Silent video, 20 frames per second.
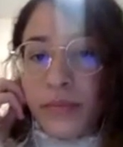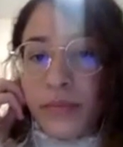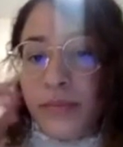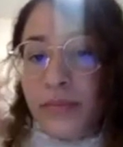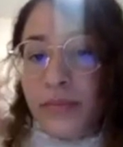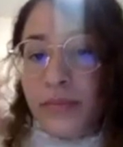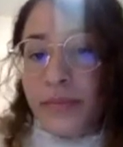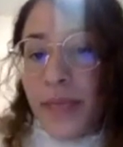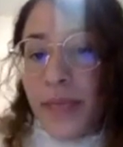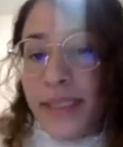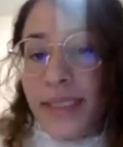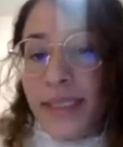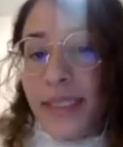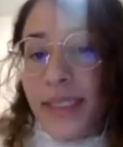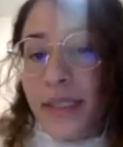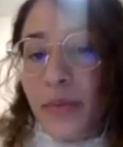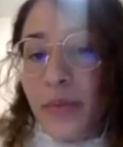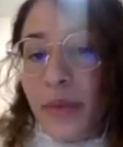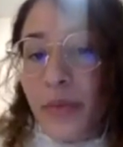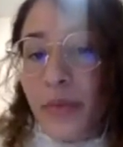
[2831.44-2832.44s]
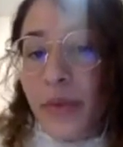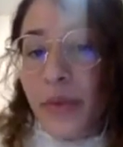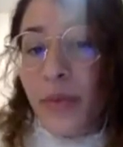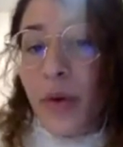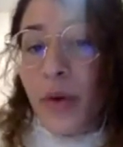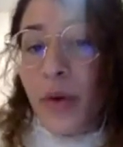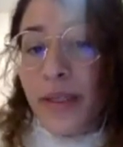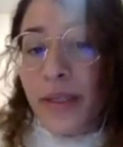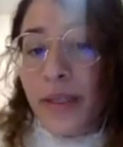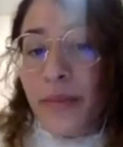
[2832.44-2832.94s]
Basically, we
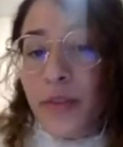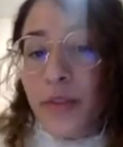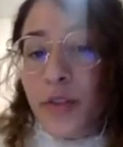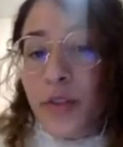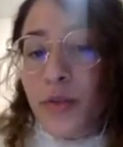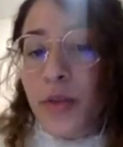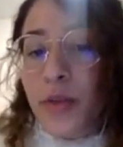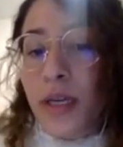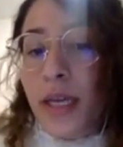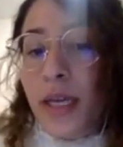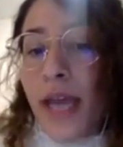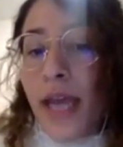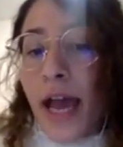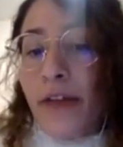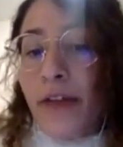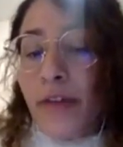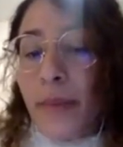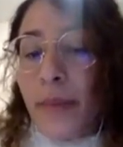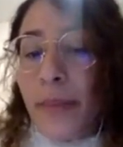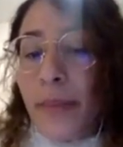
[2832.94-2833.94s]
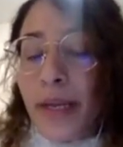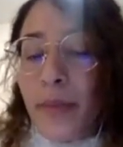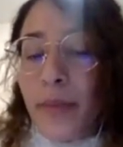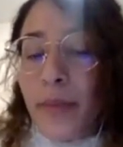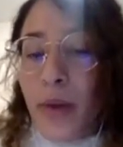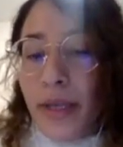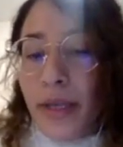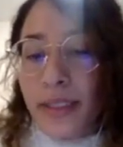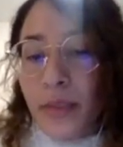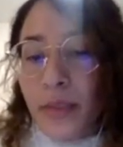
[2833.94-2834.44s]
want them to have
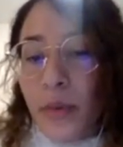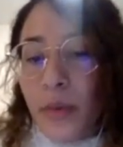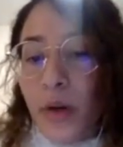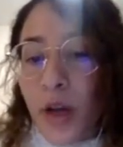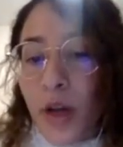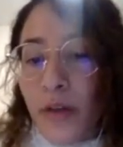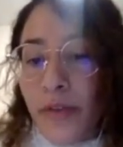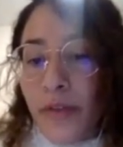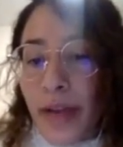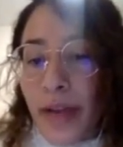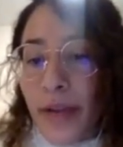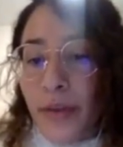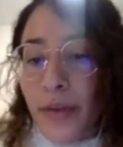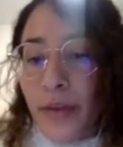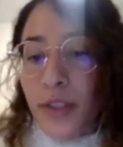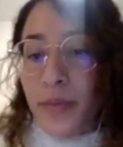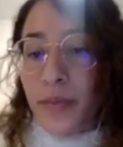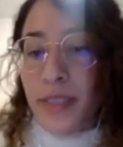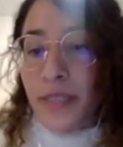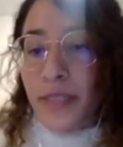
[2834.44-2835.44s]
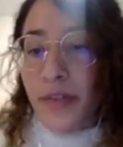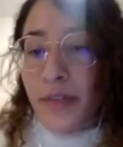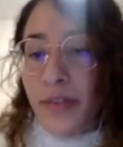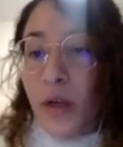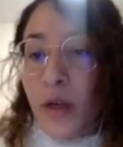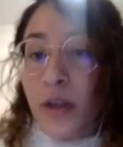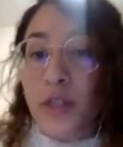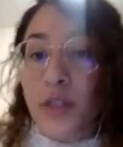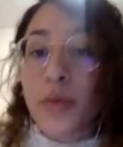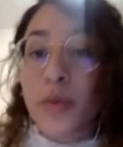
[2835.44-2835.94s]
minimize the role of language-specific
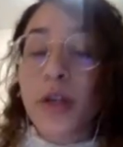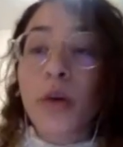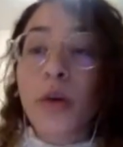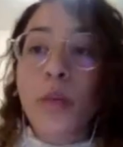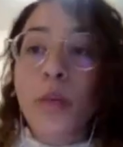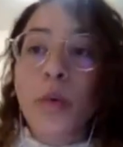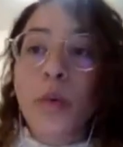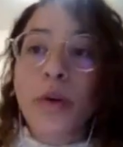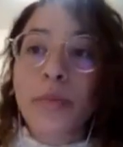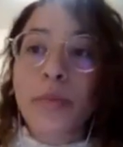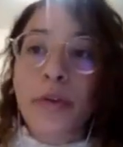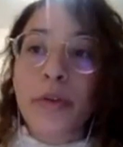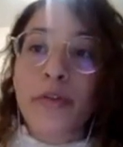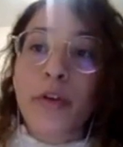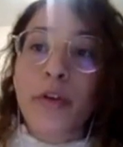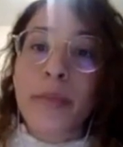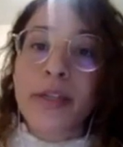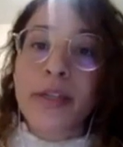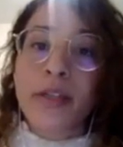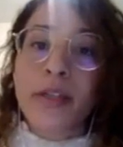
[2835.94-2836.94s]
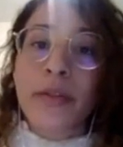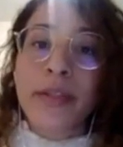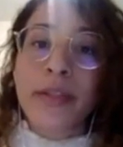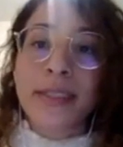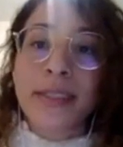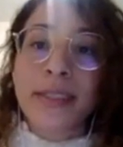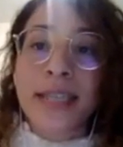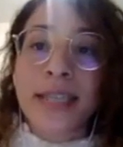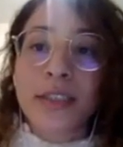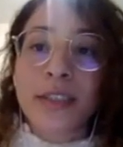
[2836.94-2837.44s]
knowledge. We don't want performance on this
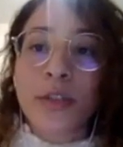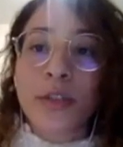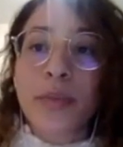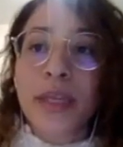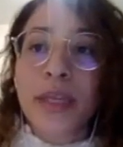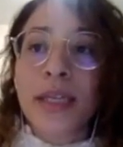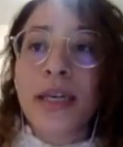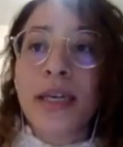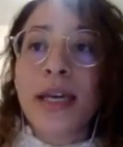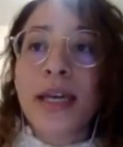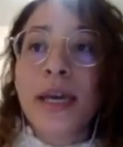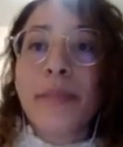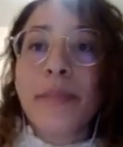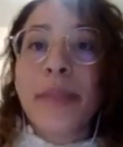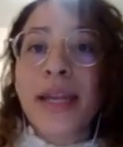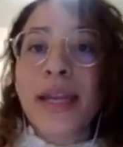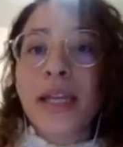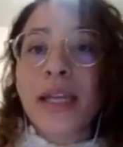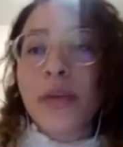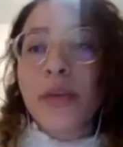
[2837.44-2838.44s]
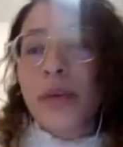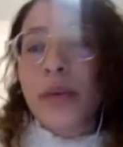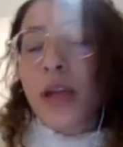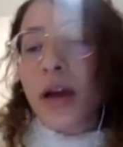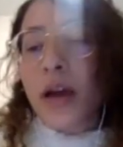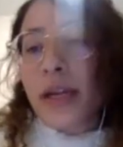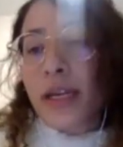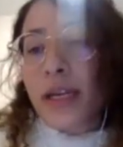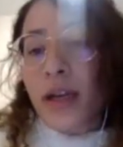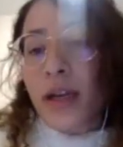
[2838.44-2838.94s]
task to be mainly
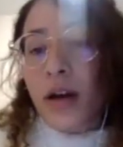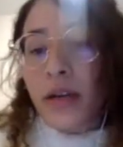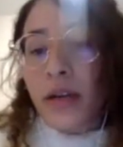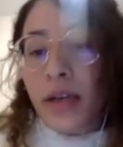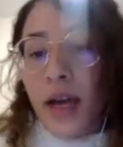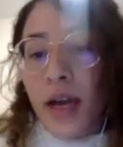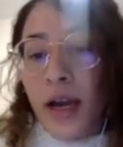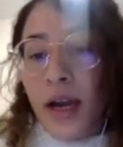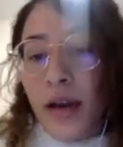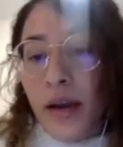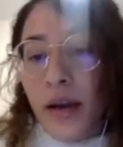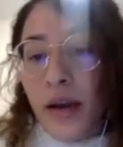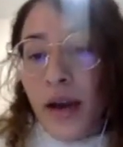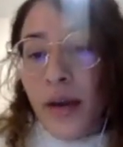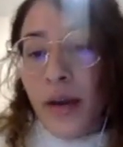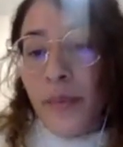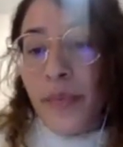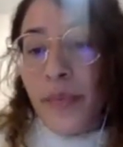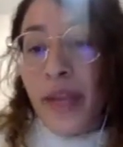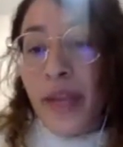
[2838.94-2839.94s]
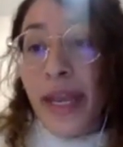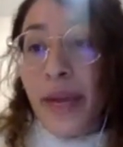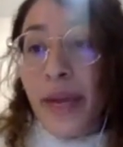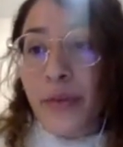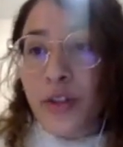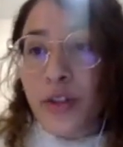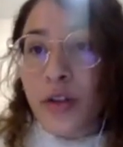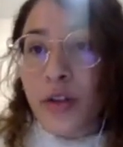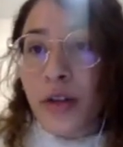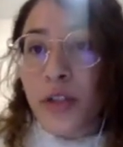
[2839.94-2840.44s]
relying on the
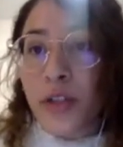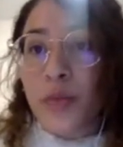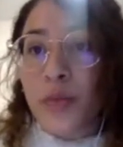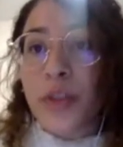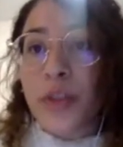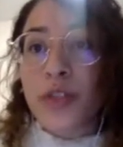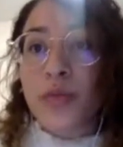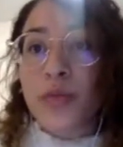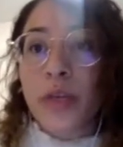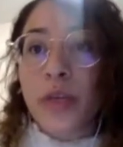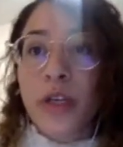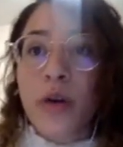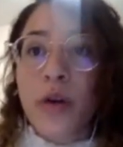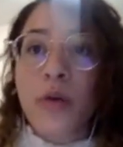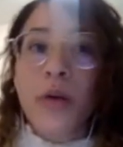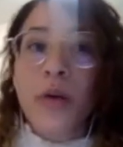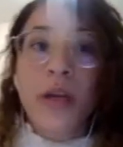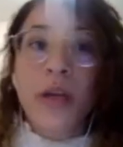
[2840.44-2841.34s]
language knowledge, which we know